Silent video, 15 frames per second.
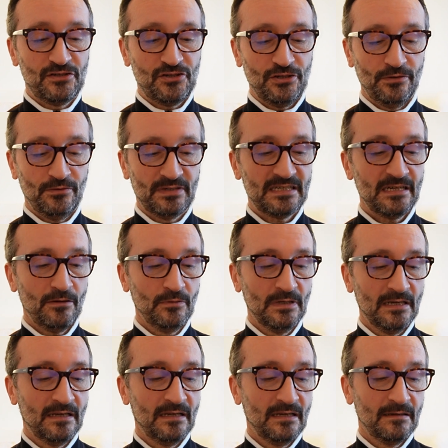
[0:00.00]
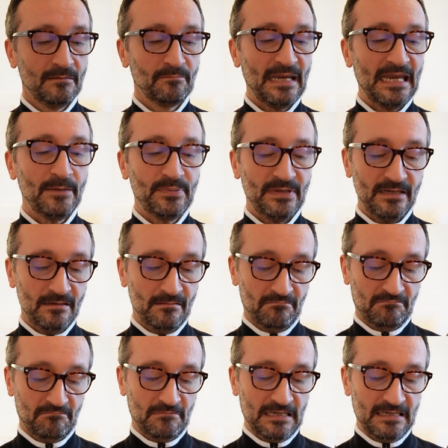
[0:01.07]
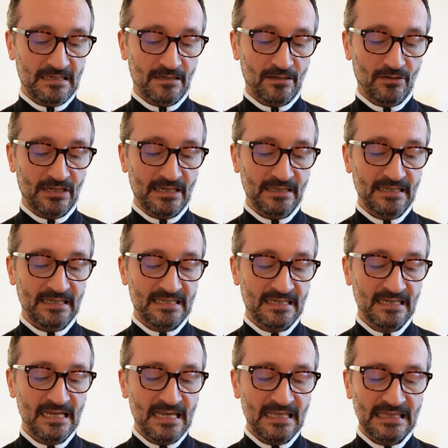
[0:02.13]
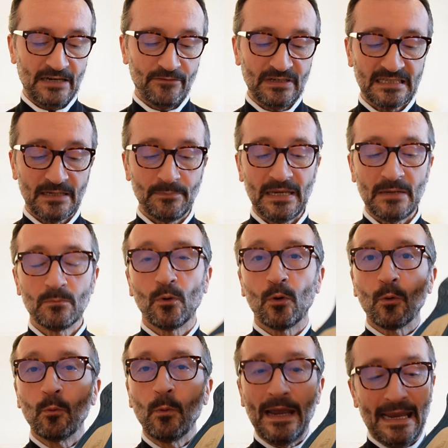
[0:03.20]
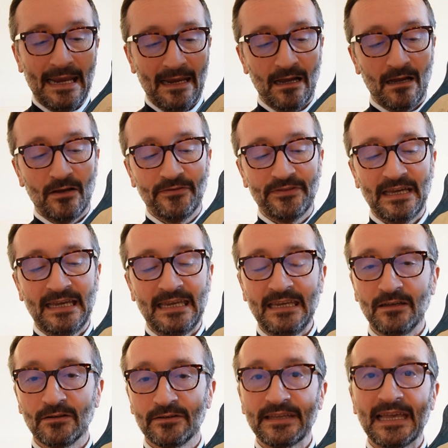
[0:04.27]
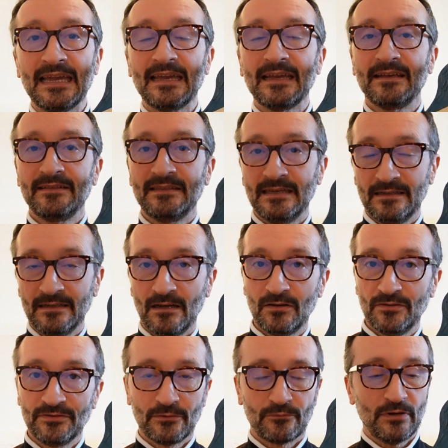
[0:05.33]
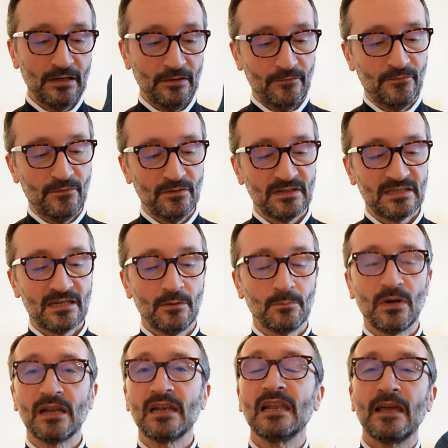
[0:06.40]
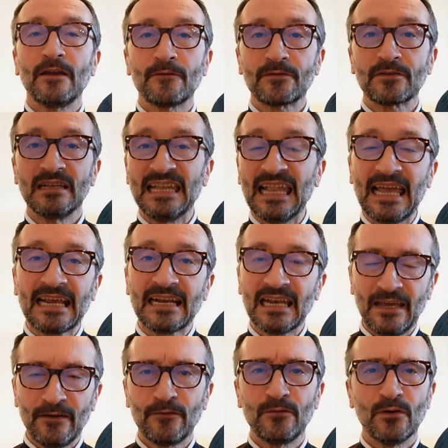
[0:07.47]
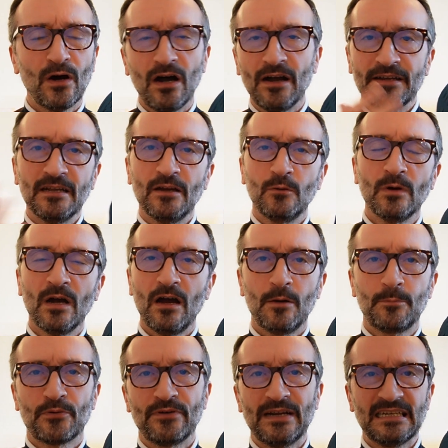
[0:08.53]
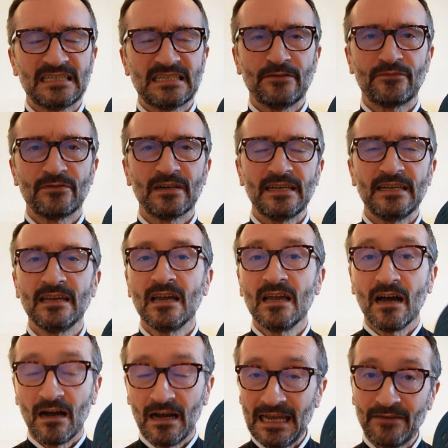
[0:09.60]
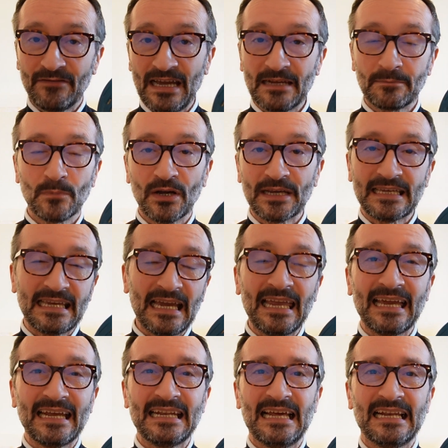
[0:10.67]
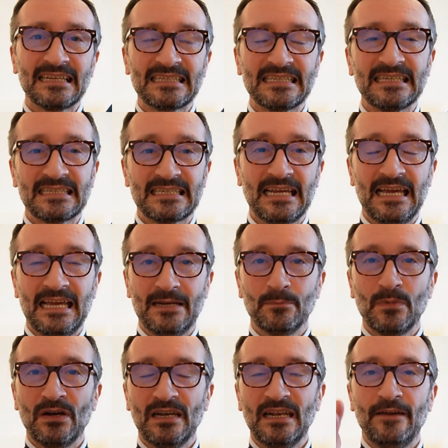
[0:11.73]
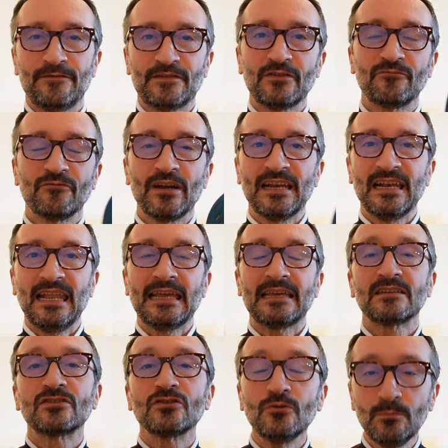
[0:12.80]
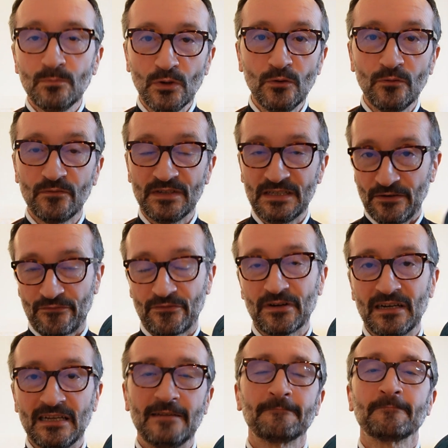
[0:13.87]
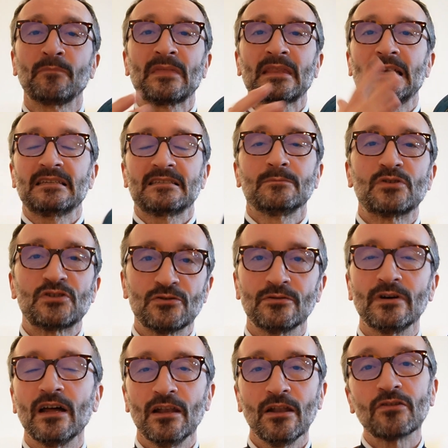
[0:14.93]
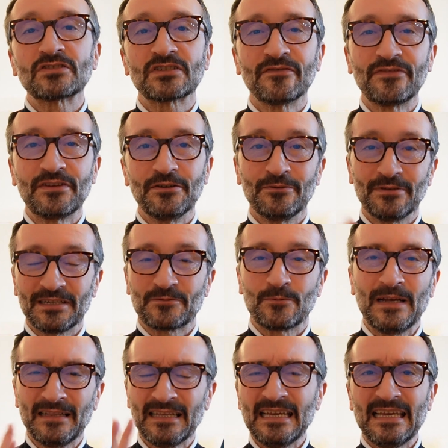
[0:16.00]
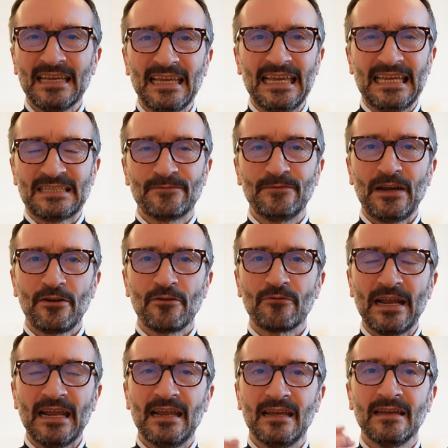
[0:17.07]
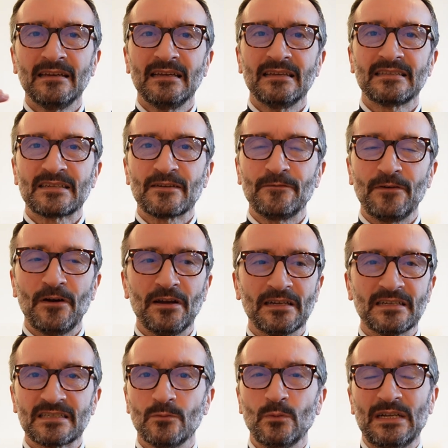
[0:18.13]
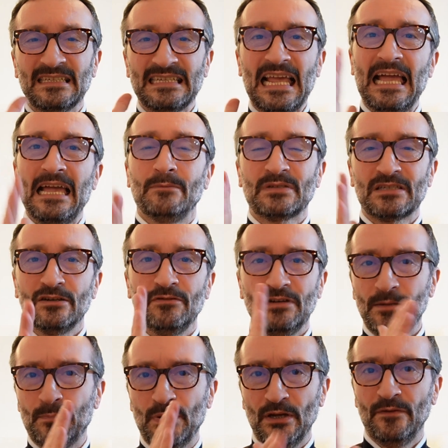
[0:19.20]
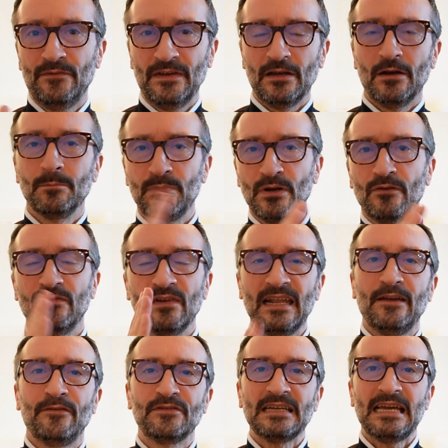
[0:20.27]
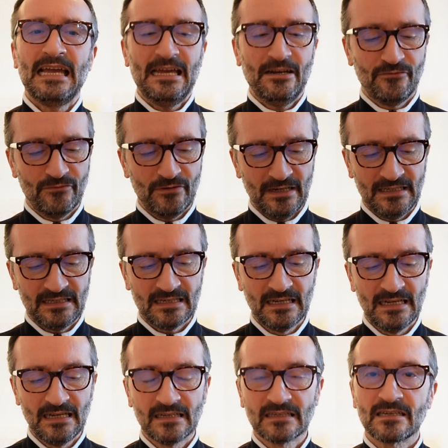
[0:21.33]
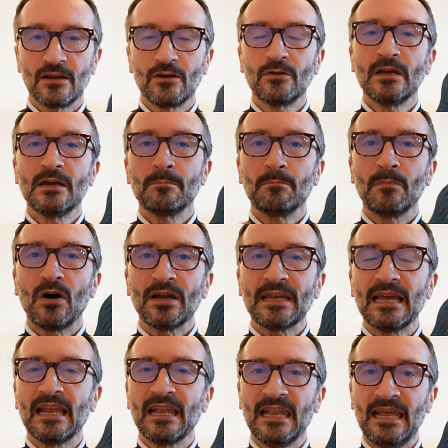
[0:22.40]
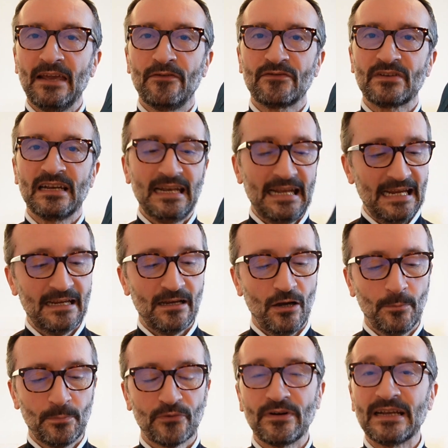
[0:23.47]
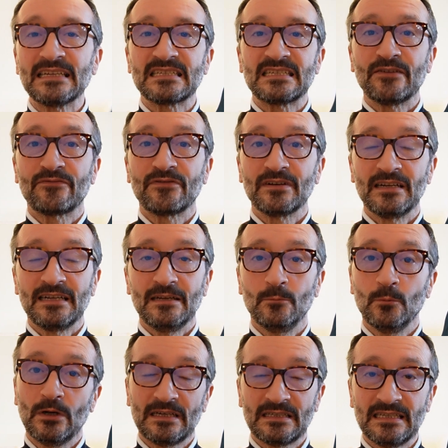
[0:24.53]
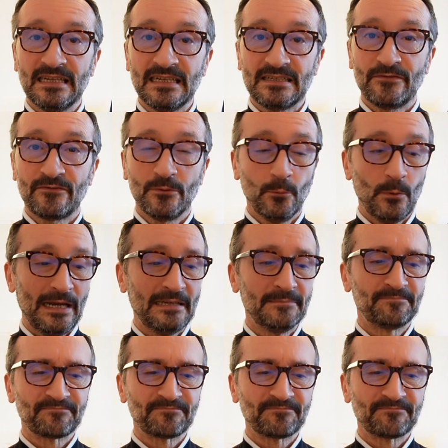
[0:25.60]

shoe. So maybe as I look at this, there is a bit more wear on the heel there than on the right foot. So my left leg, left foot, I know operates differently. I have had my gait analysis and my left and right leg do move differently, as I'm sure a lot of you as well. It's very rare to find someone that's absolutely perfect on both left and right. So my left leg operates differently and works in a different way.